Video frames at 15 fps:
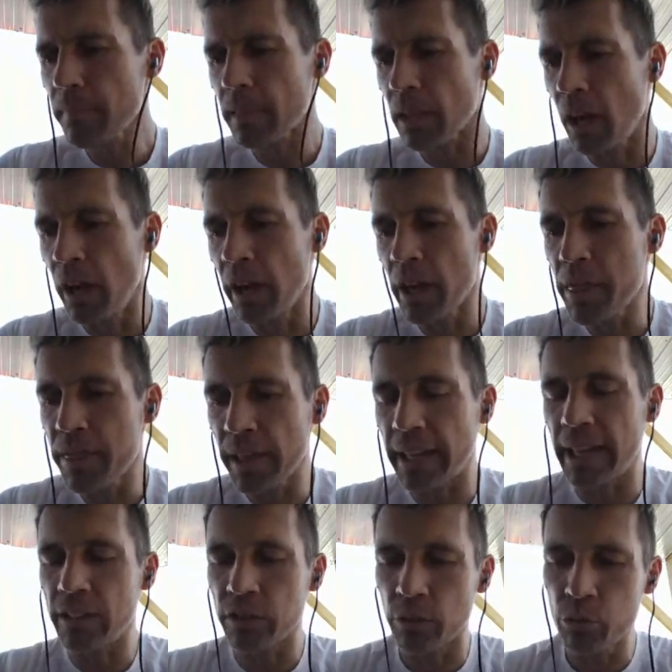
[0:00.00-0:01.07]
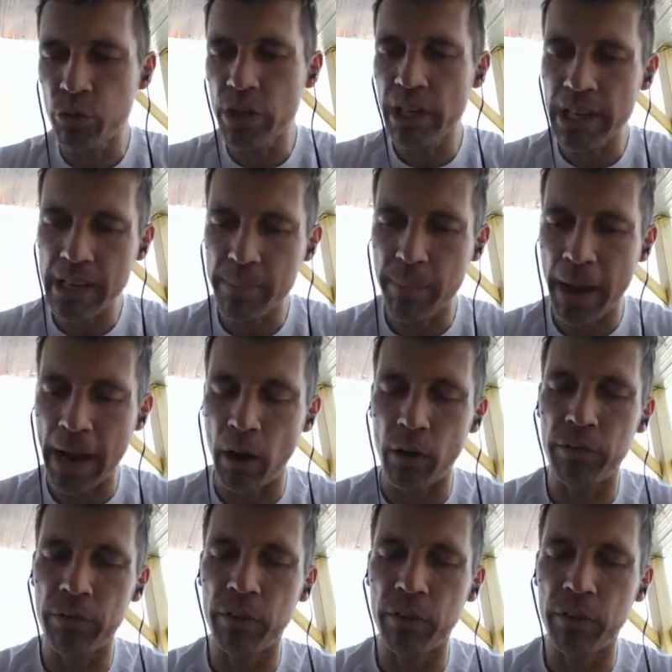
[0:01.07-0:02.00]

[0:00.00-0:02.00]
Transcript: And I think it's a really powerful,